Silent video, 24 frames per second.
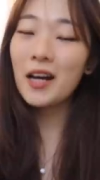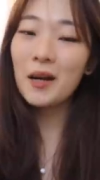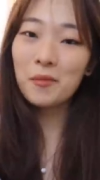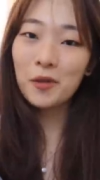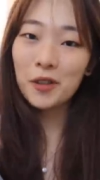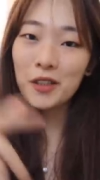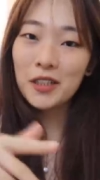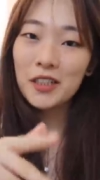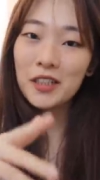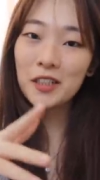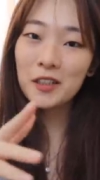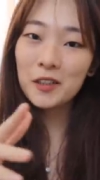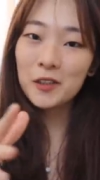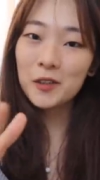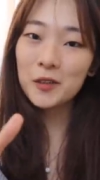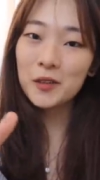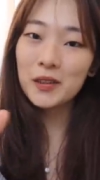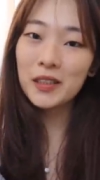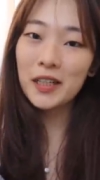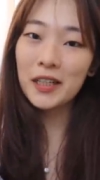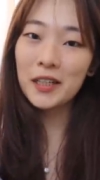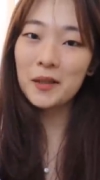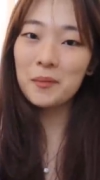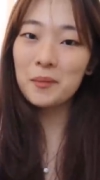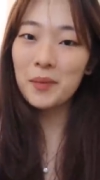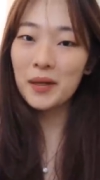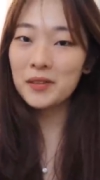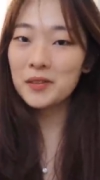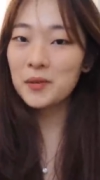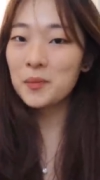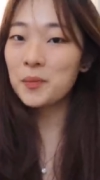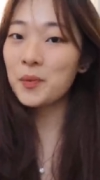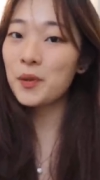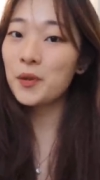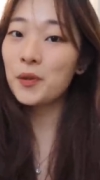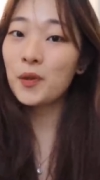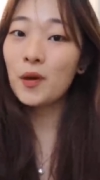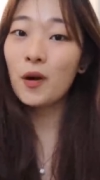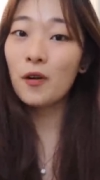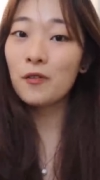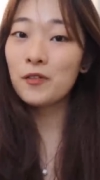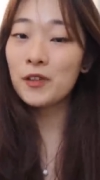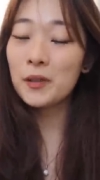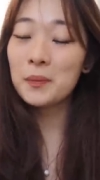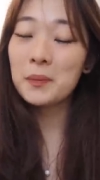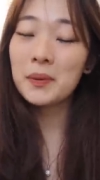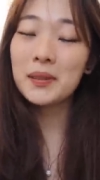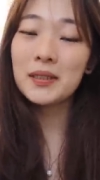I'm gonna include like a better view of
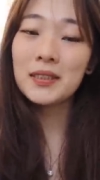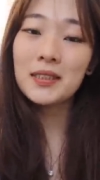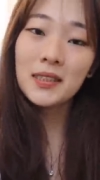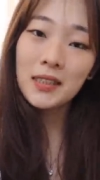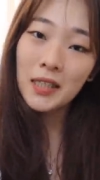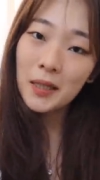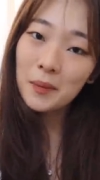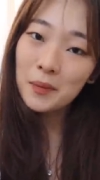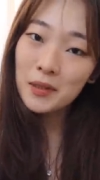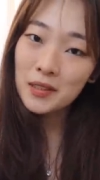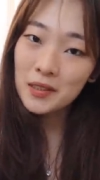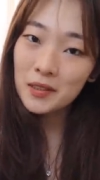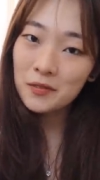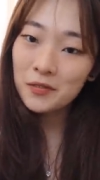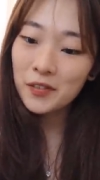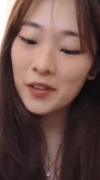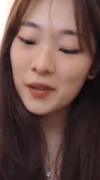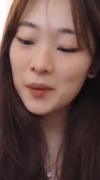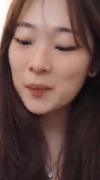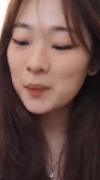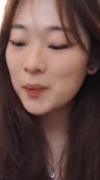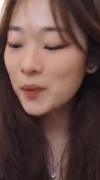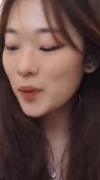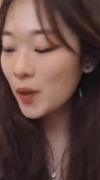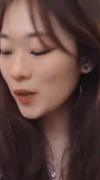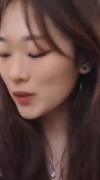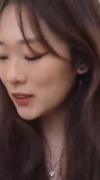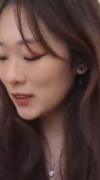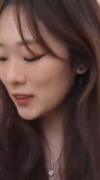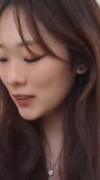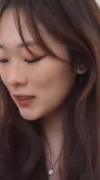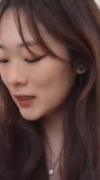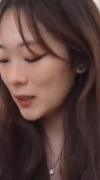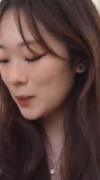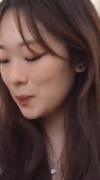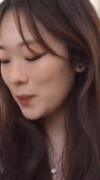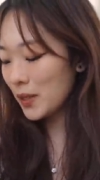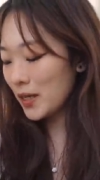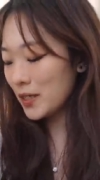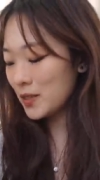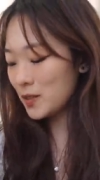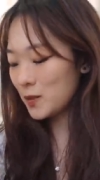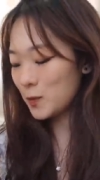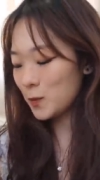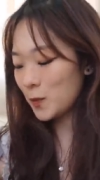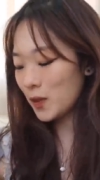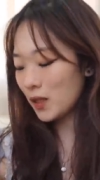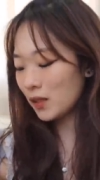it, but this game is available on Steam
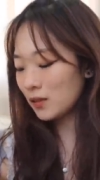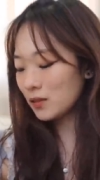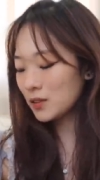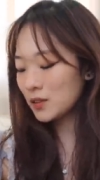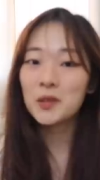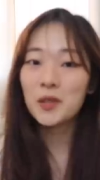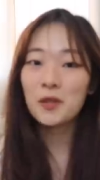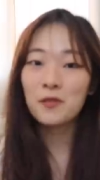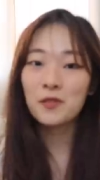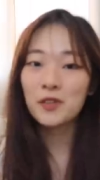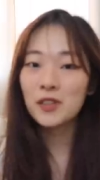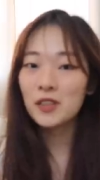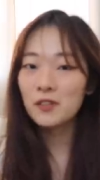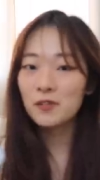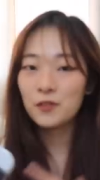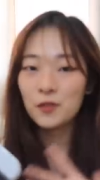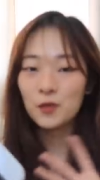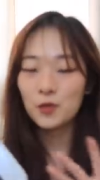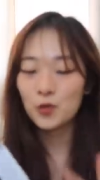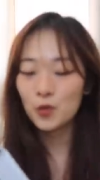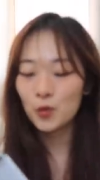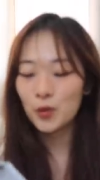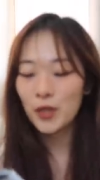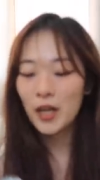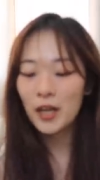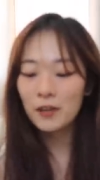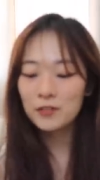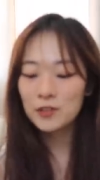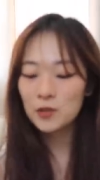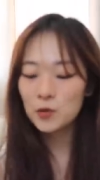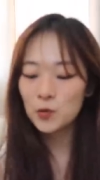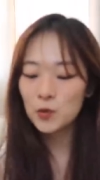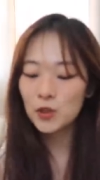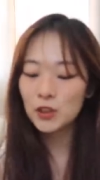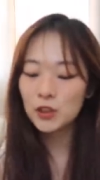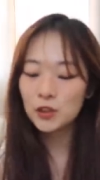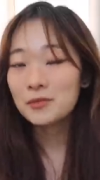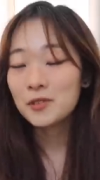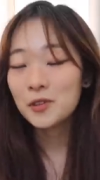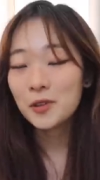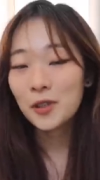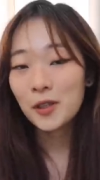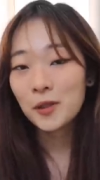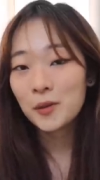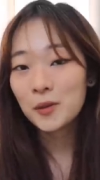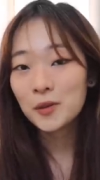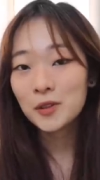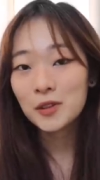as well, so even if you don't have a Switch, you
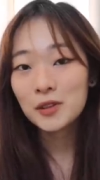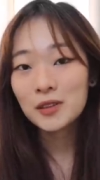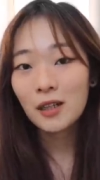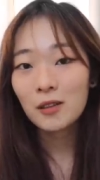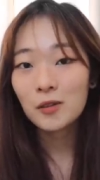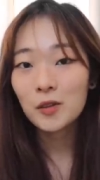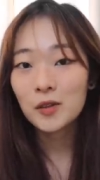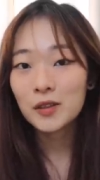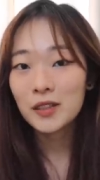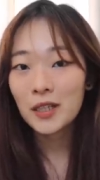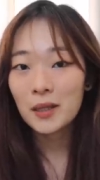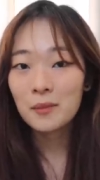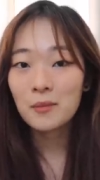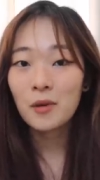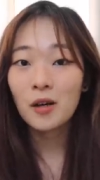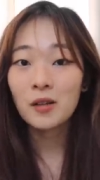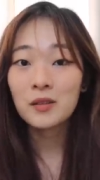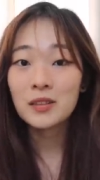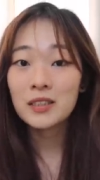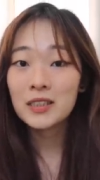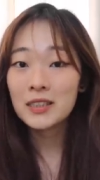can also download them on